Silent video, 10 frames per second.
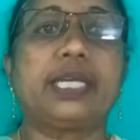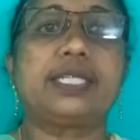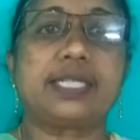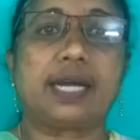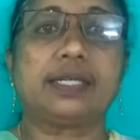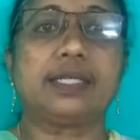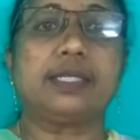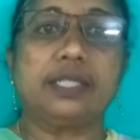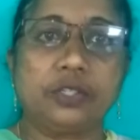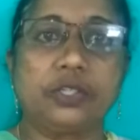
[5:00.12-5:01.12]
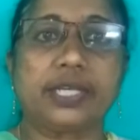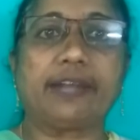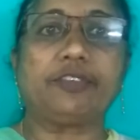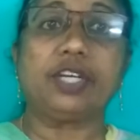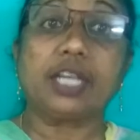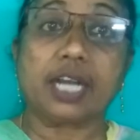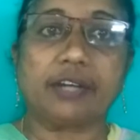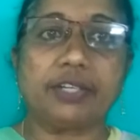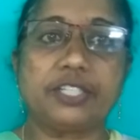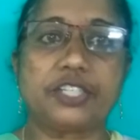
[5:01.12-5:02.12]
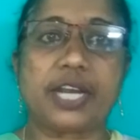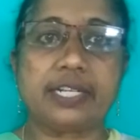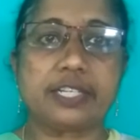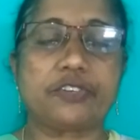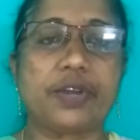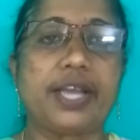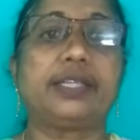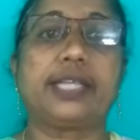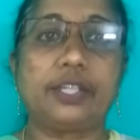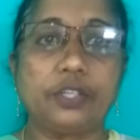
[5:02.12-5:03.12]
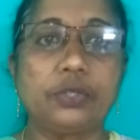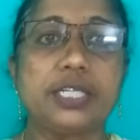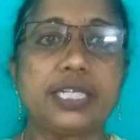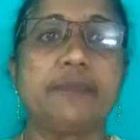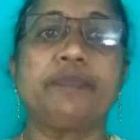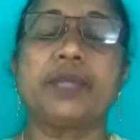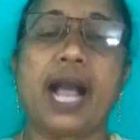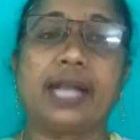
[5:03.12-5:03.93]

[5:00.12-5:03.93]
they started gathering courage and strength and unity,